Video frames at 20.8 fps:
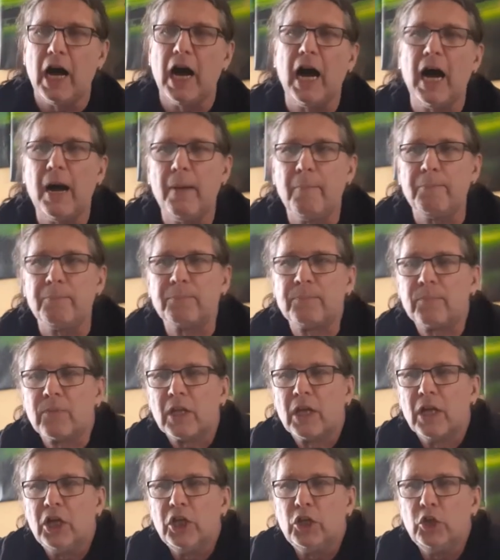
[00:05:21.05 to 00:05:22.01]
um,
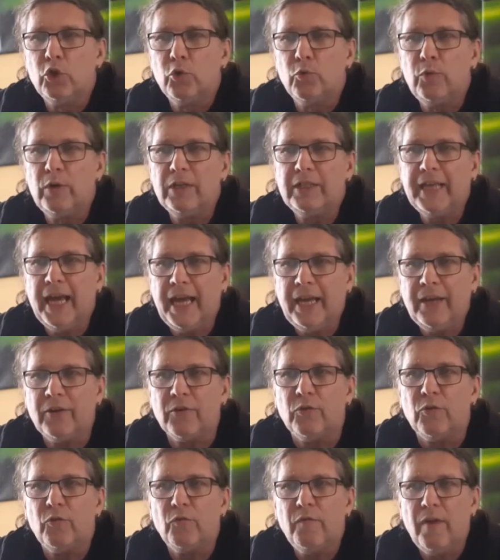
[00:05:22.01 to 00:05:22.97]
you will
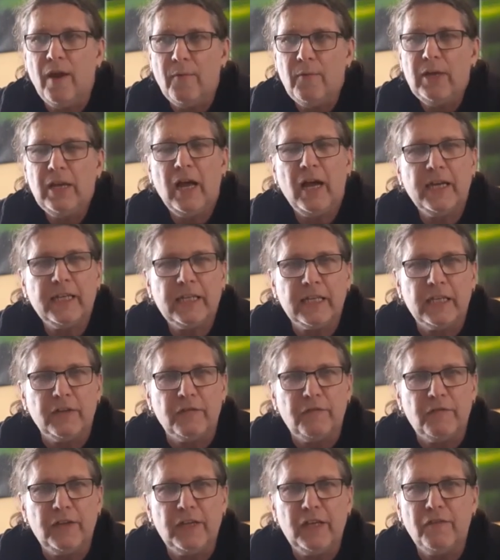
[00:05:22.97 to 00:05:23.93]
then very likely
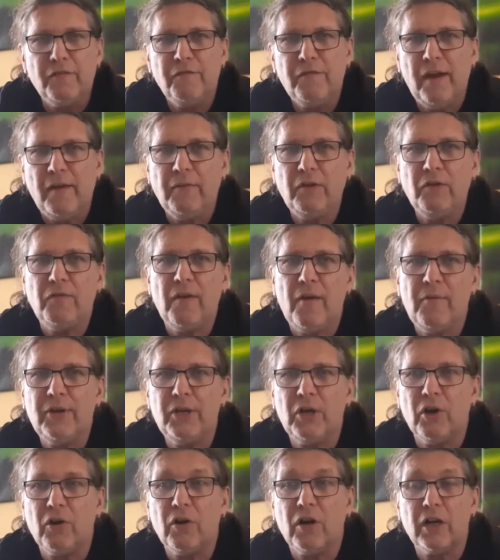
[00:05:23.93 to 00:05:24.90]
feel very,
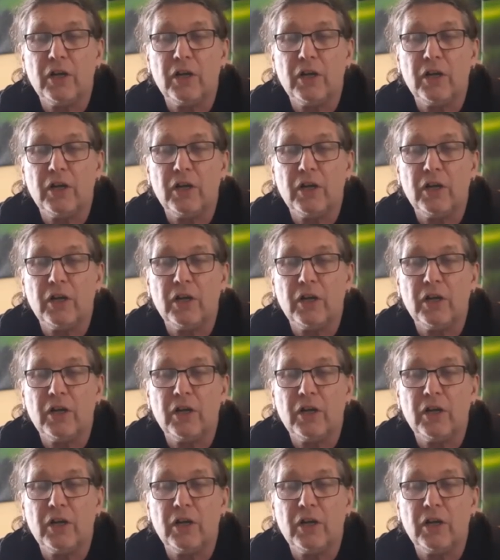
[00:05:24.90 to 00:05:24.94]
very uh,